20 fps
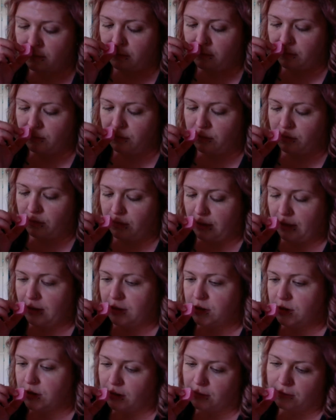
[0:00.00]
Blueberry,
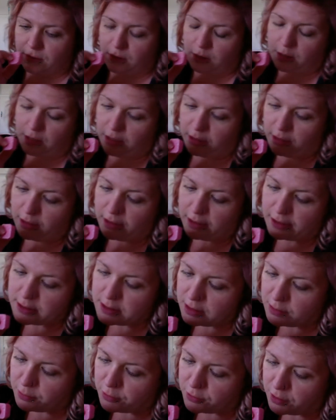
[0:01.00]
strawberry. I guess
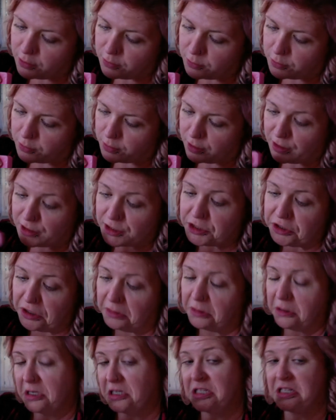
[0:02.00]
they both have blueberry and
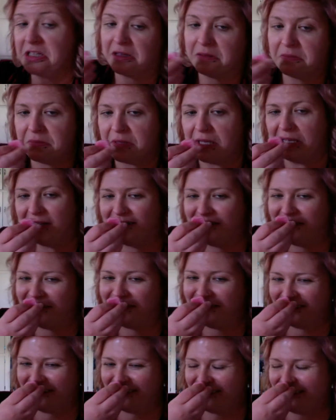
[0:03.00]
strawberries in them.